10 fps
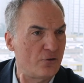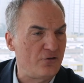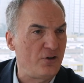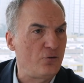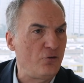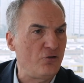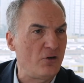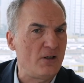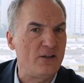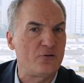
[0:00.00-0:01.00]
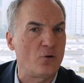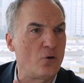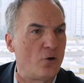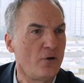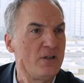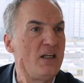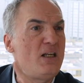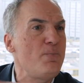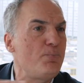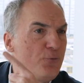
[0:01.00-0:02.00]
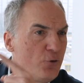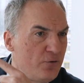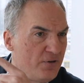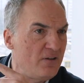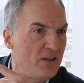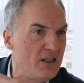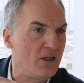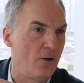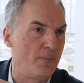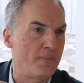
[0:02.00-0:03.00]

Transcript: constitutional. It's right. so-called an imputed income.